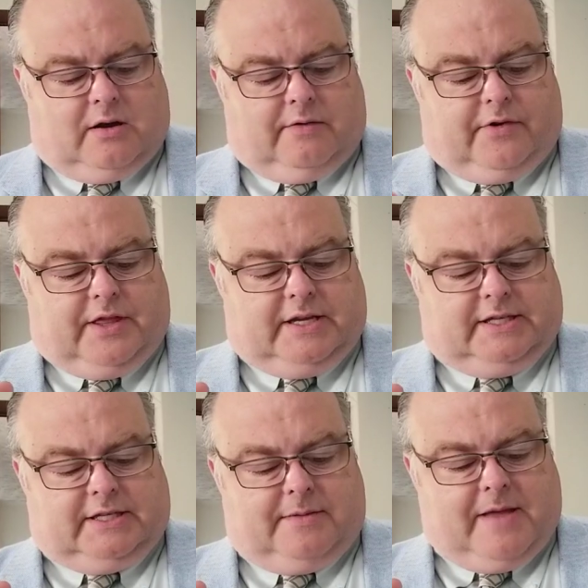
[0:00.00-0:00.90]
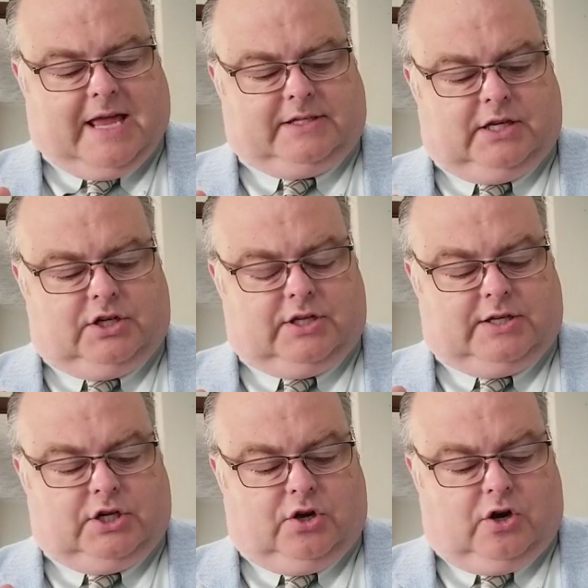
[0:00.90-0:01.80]
For this is the message
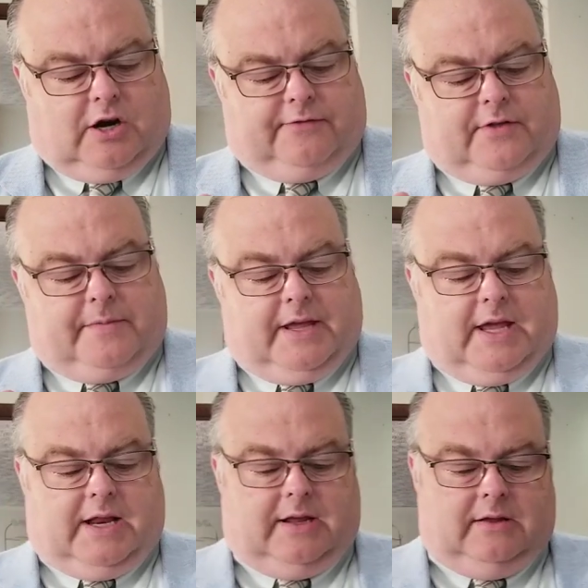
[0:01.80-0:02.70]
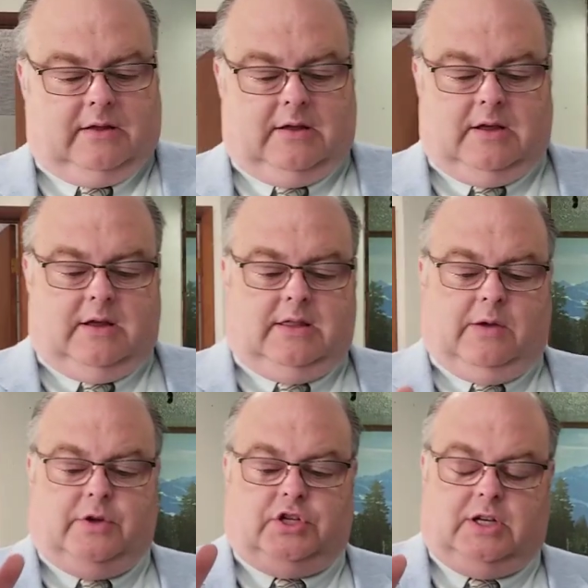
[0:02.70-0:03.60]
that you heard from the beginning, that
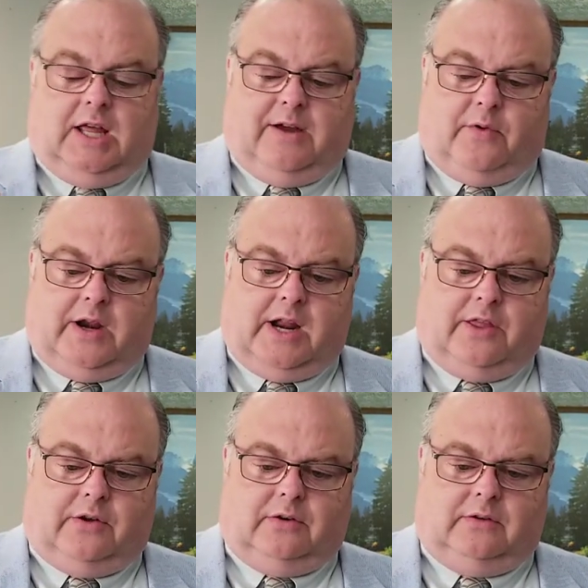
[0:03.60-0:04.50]
we should love one another.